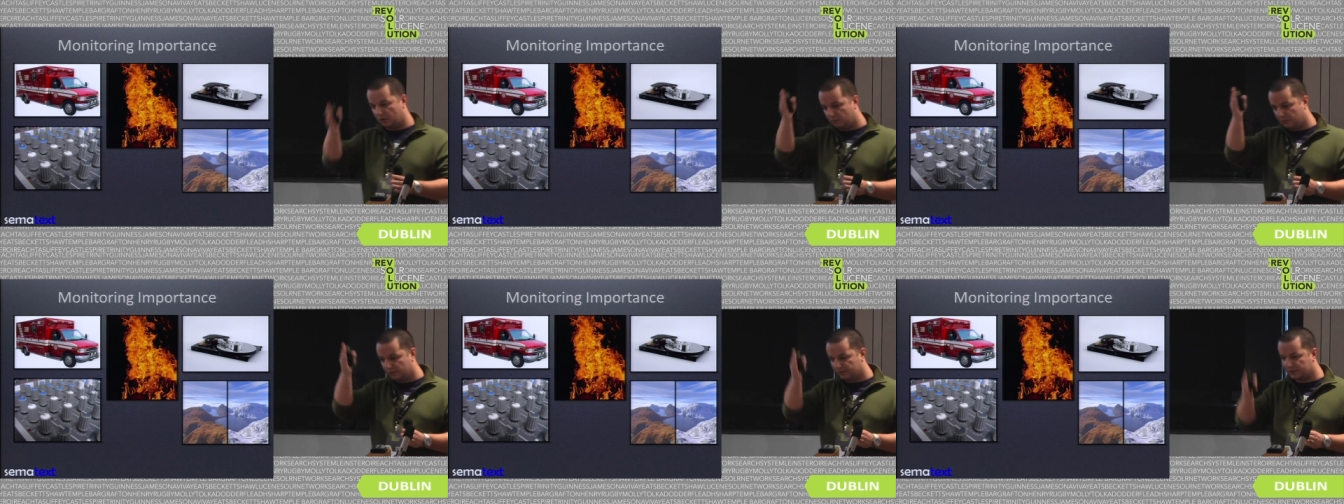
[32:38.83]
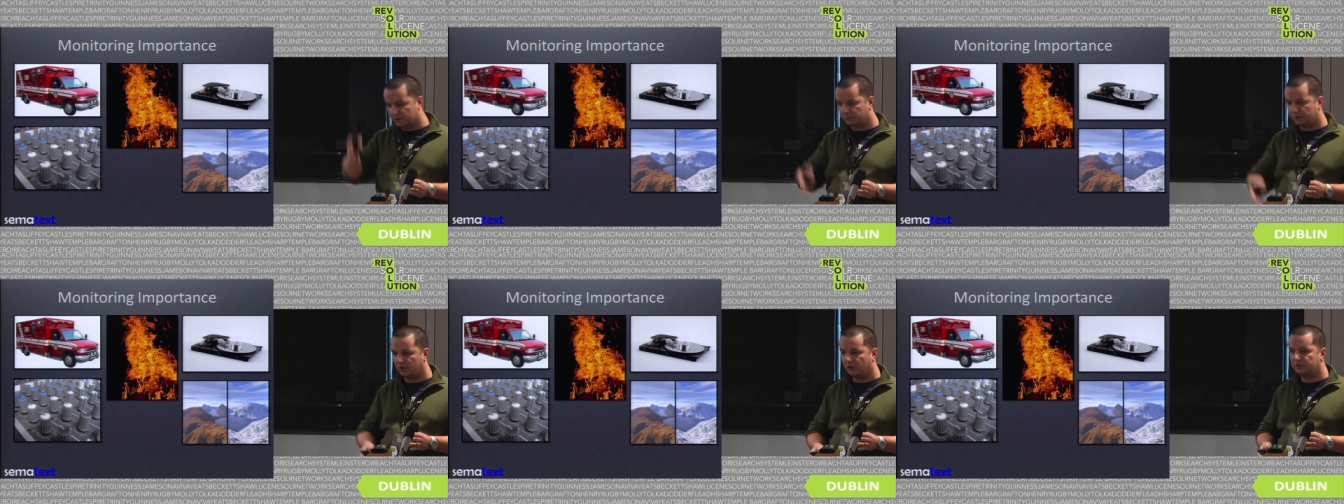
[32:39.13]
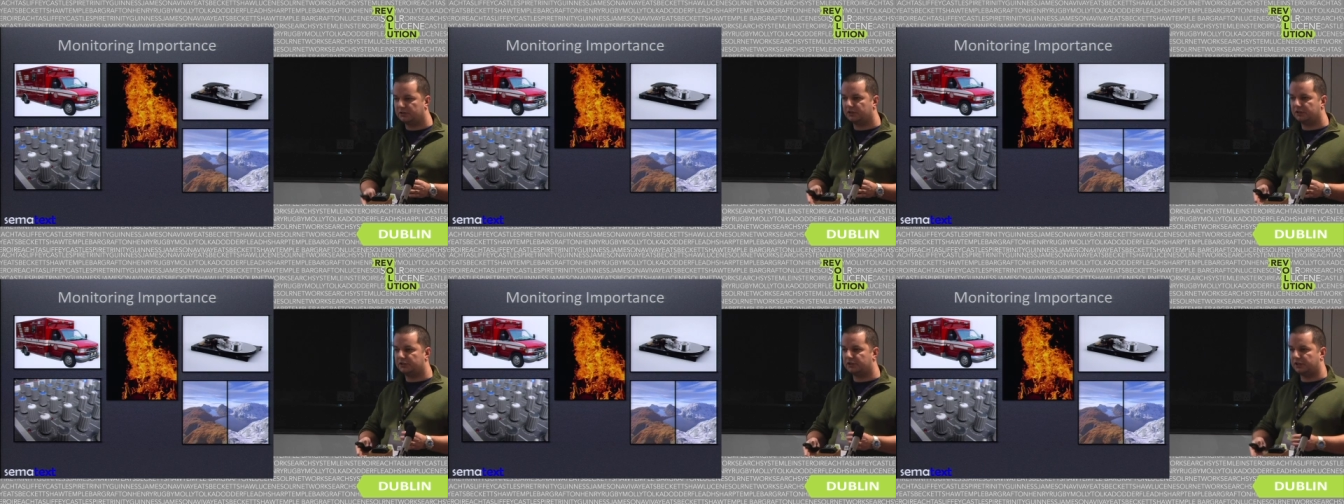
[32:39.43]
we've
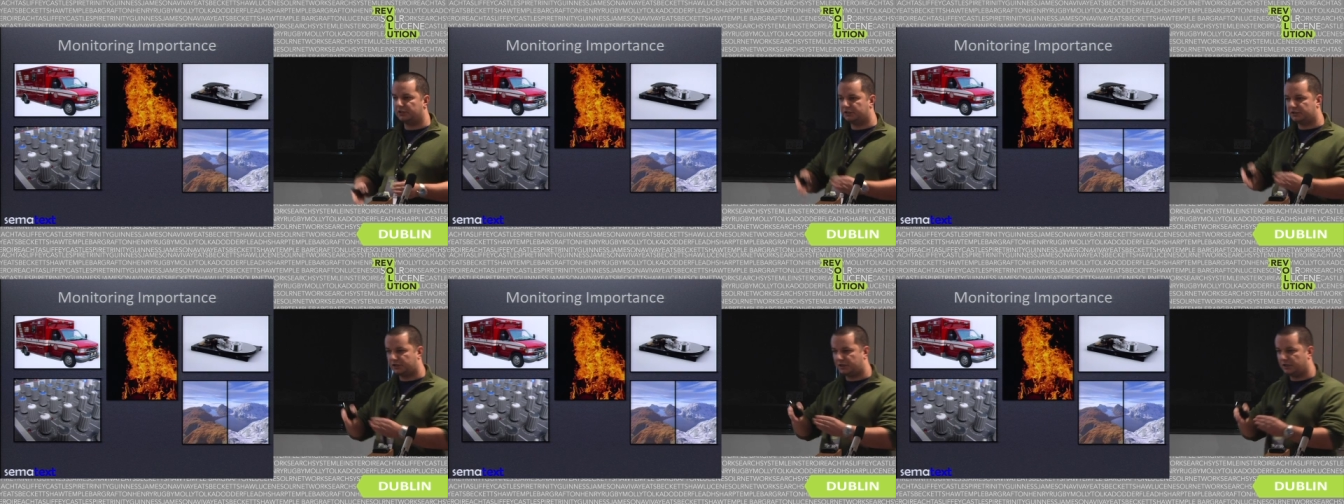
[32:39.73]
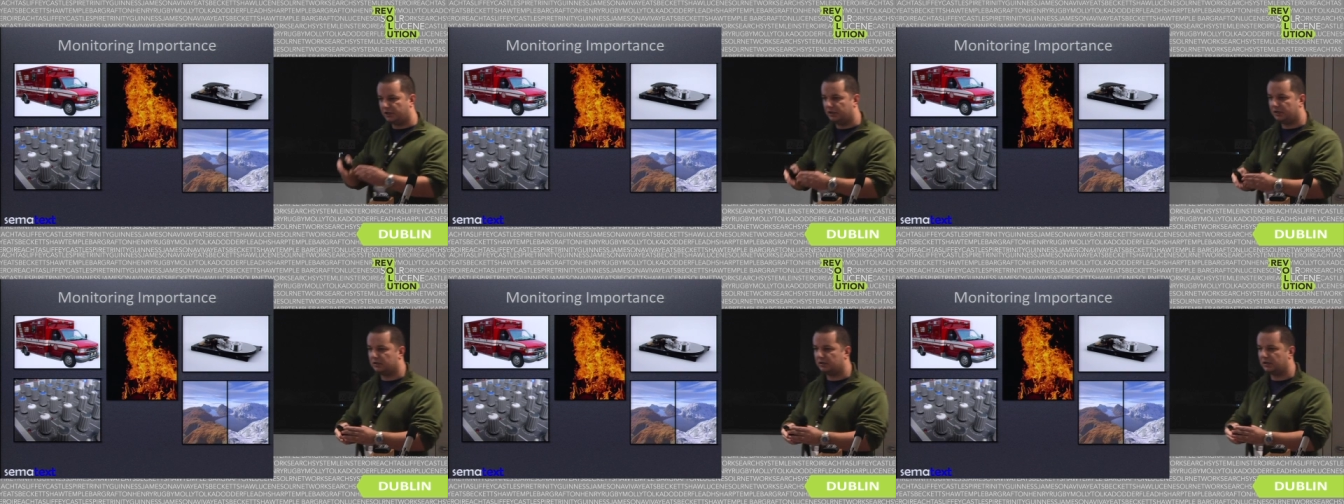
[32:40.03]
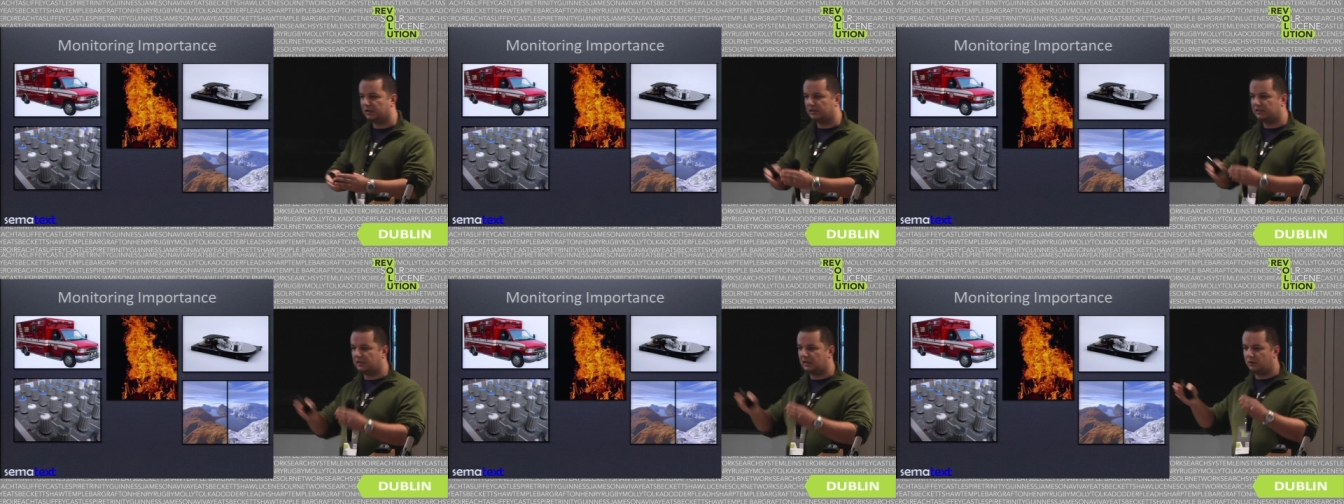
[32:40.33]
deployed the change here
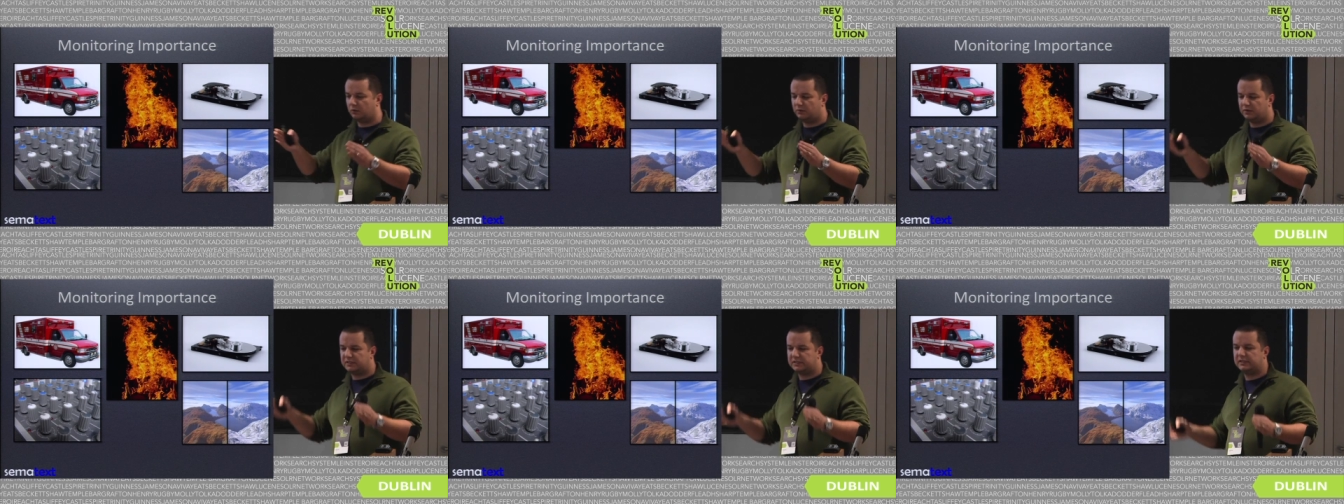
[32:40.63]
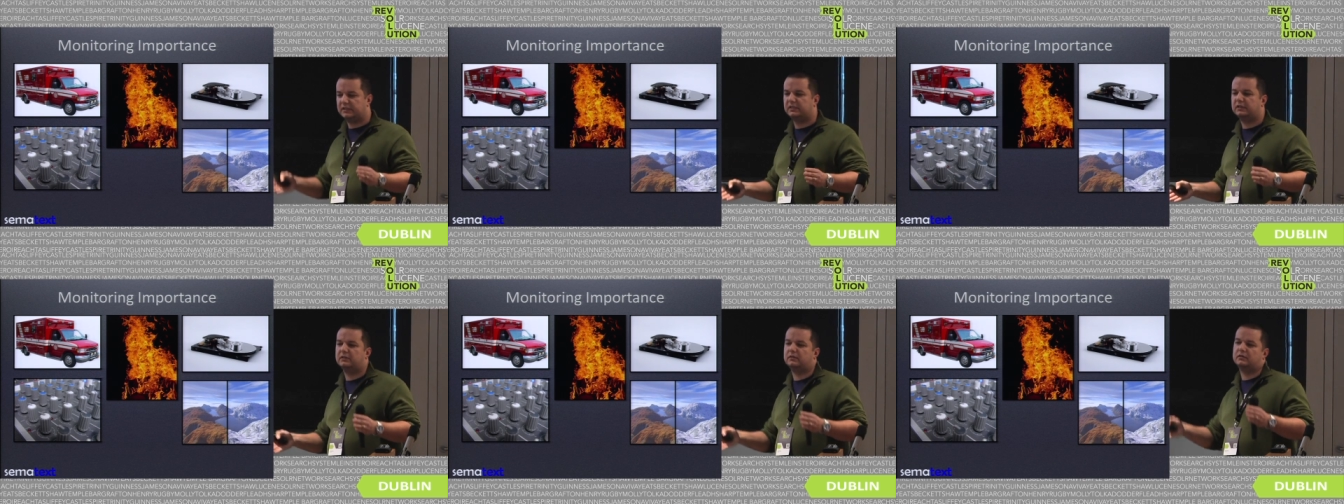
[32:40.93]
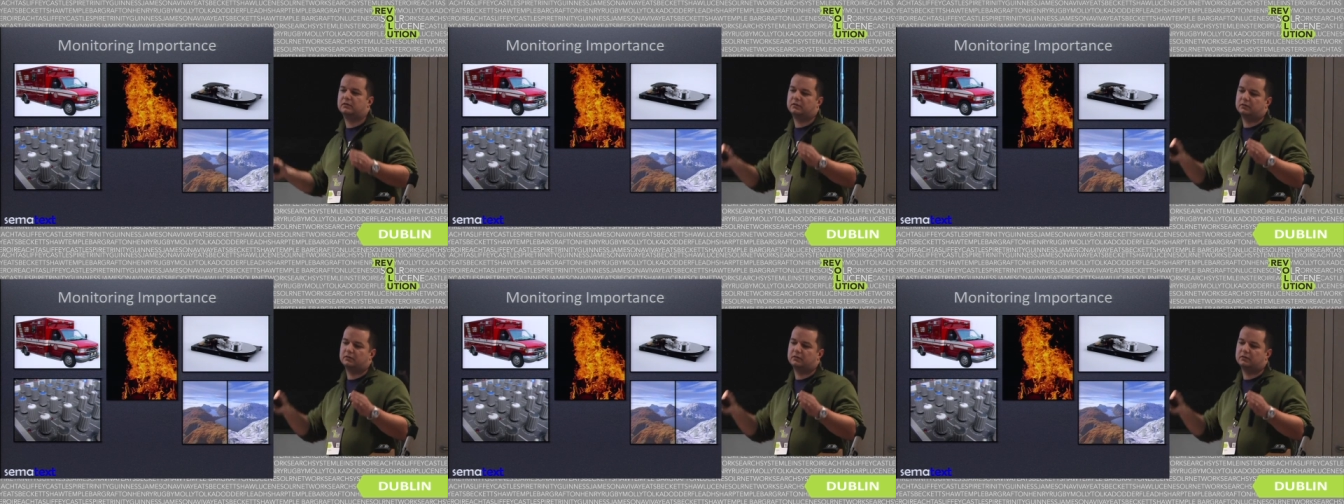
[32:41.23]
and now we see